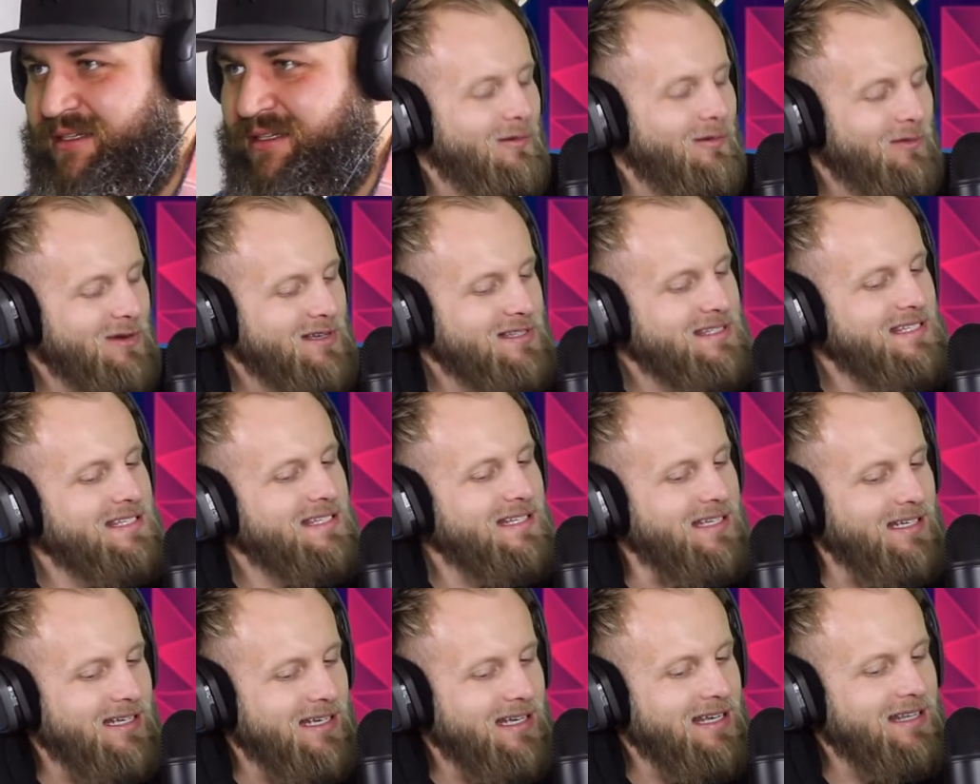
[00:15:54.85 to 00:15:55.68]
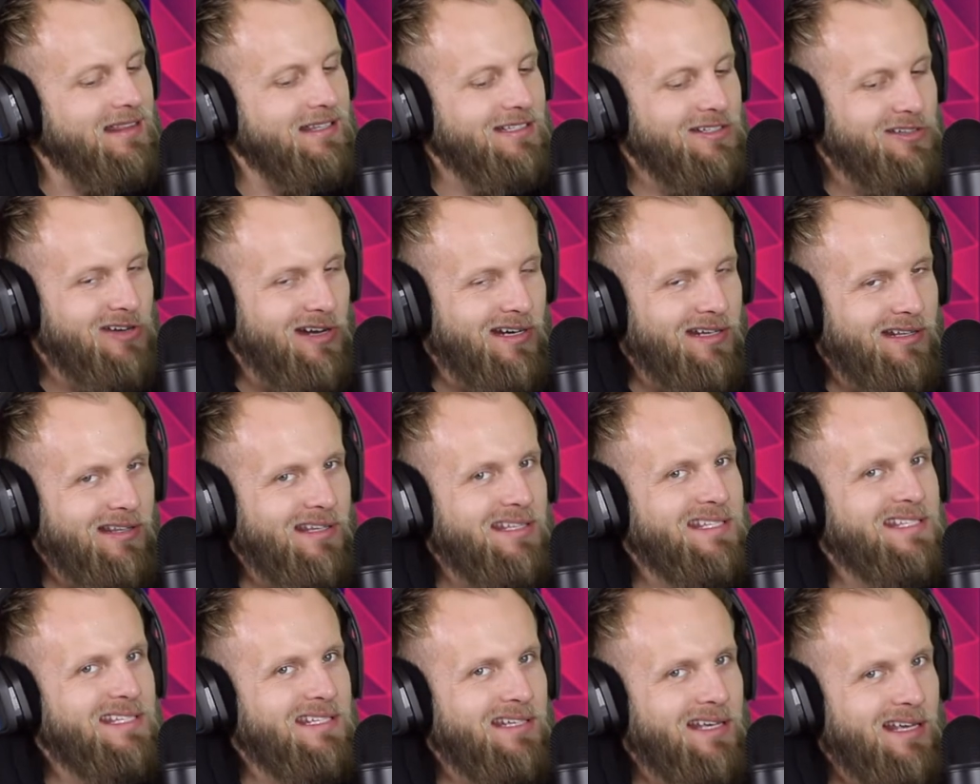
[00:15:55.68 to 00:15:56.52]
Ones is gonna hit the trending
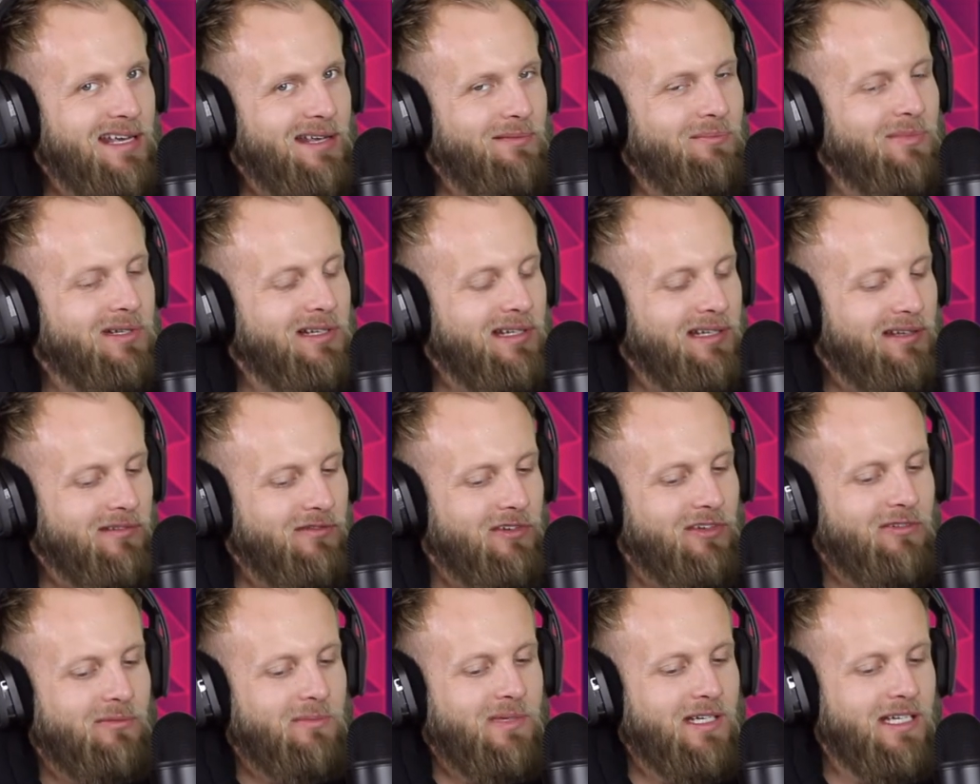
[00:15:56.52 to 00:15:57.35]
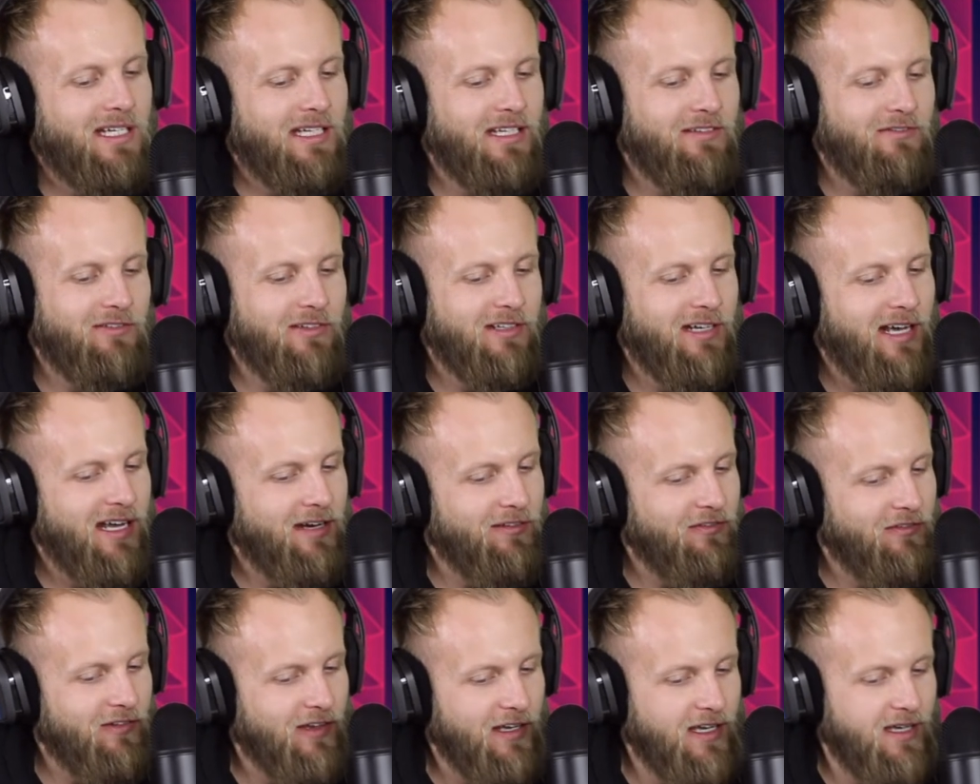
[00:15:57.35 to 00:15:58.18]
list again. Believe you me. If you're not a
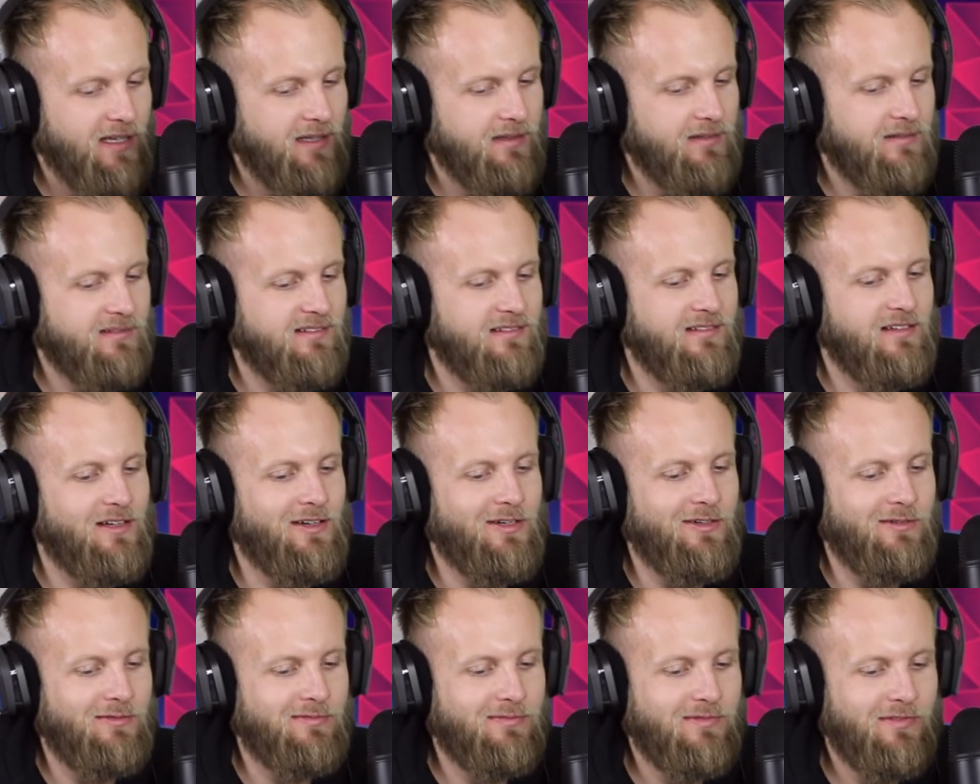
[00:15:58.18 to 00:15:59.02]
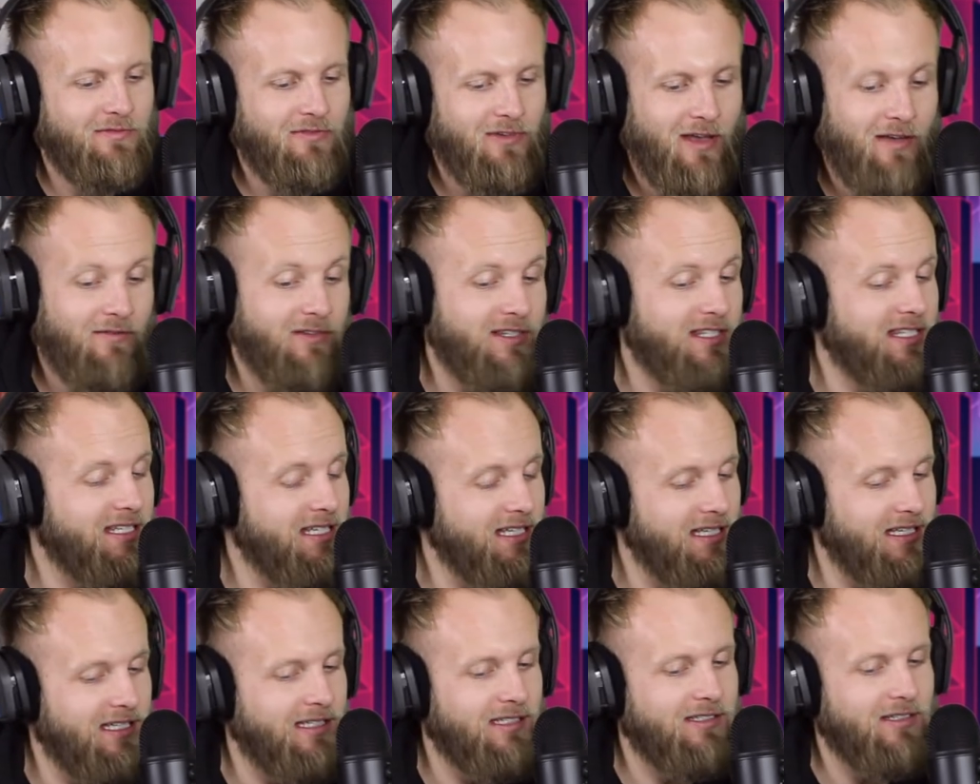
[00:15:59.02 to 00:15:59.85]
fan, go. If you haven't
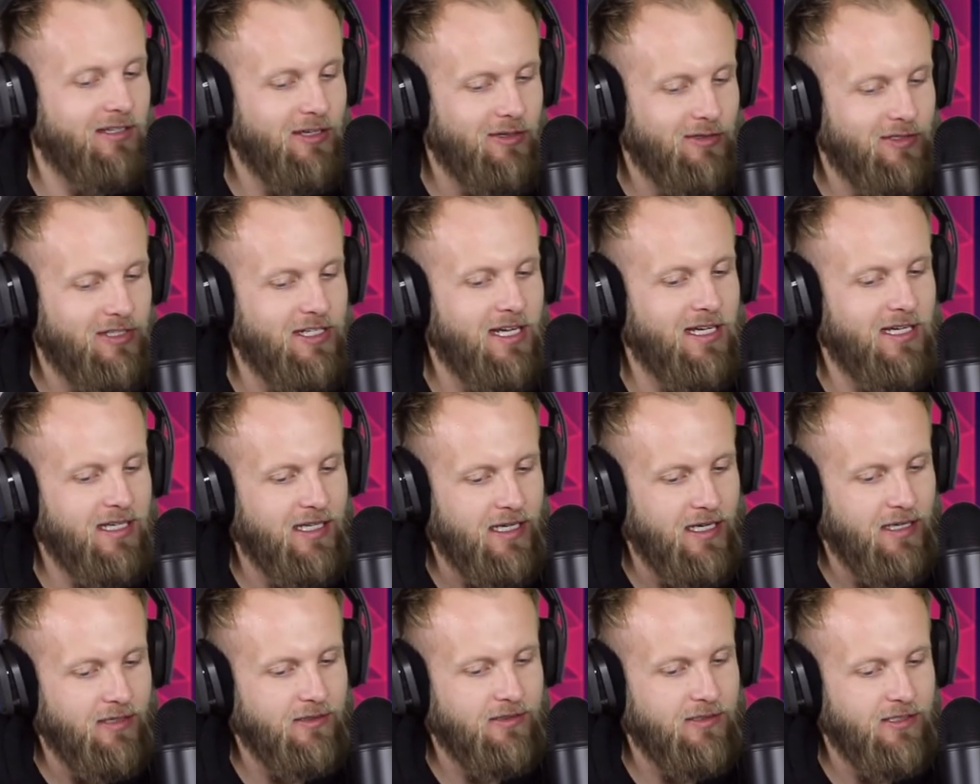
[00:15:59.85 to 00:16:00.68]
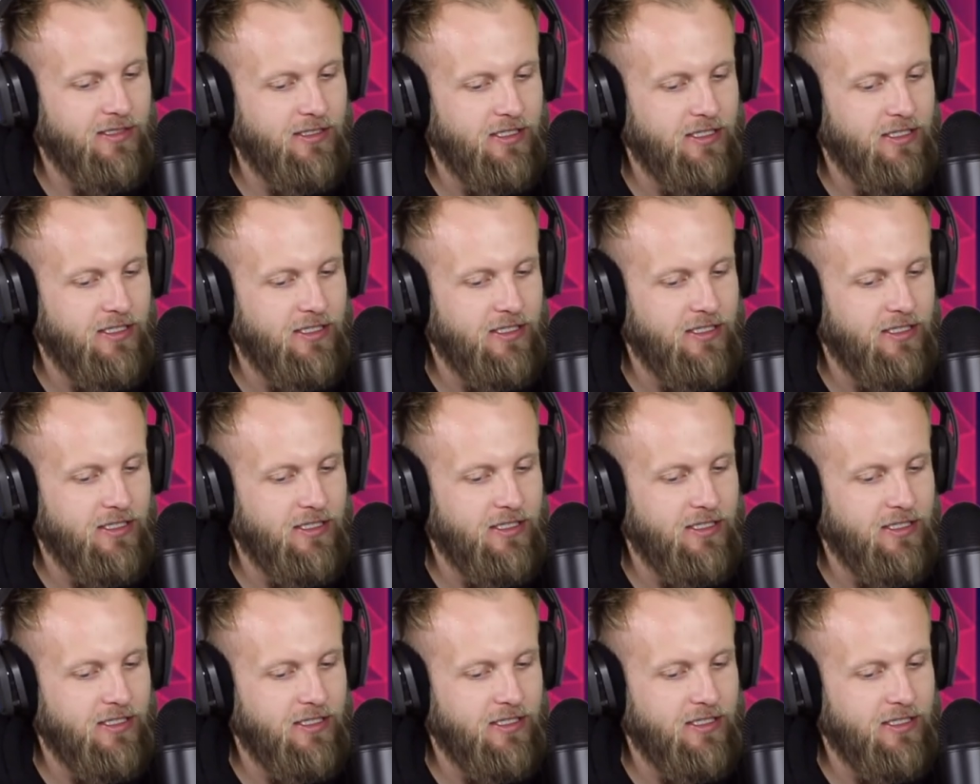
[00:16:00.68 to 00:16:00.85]
seen it, go check it out. Good